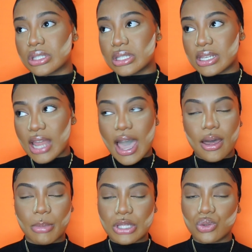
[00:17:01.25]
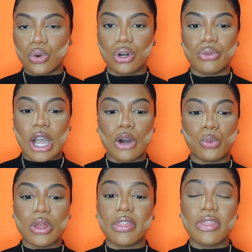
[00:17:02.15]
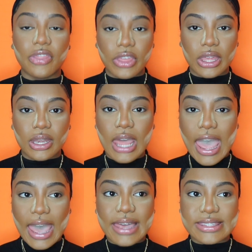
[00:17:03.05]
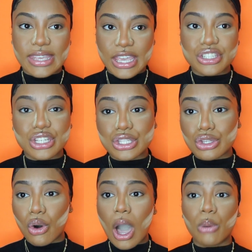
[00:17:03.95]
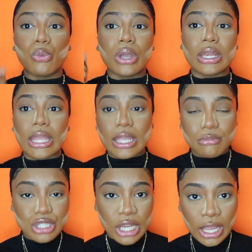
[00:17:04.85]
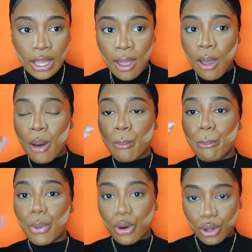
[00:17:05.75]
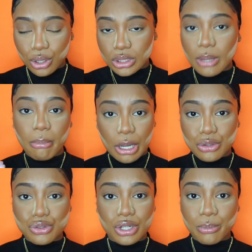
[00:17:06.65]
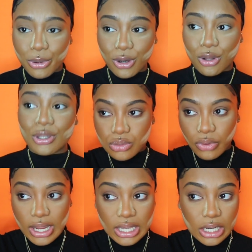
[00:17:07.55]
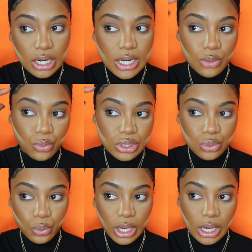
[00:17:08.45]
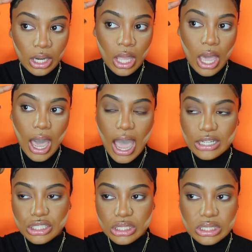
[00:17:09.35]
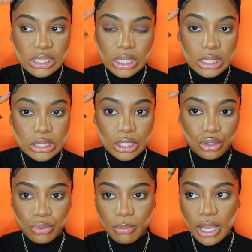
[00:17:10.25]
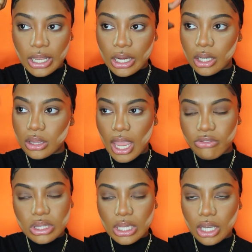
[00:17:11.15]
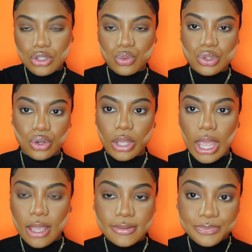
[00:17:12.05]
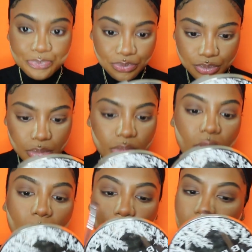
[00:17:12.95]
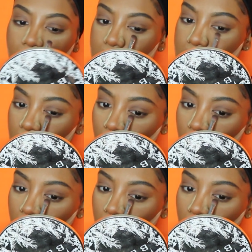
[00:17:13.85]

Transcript: not about to walk around with thin as edges. So I went MJ bald, Michael Jordan bald. Because right here was where I just couldn't deal with my hair. Everything else was okay, but